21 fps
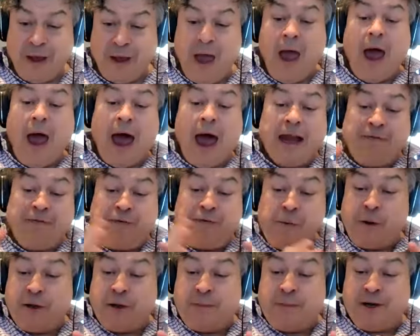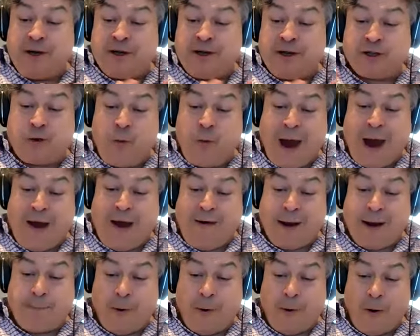And if you put them in a square
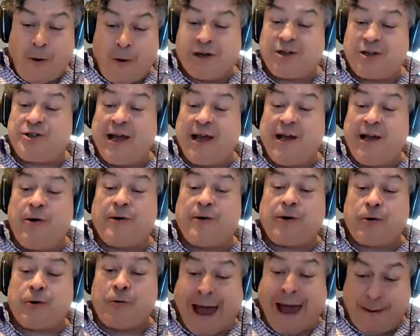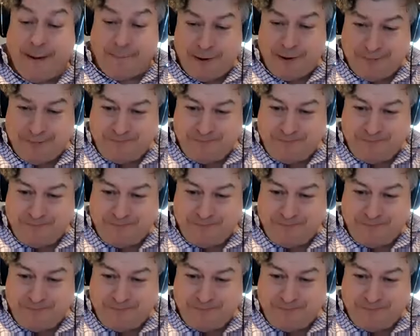egg box, they look crap.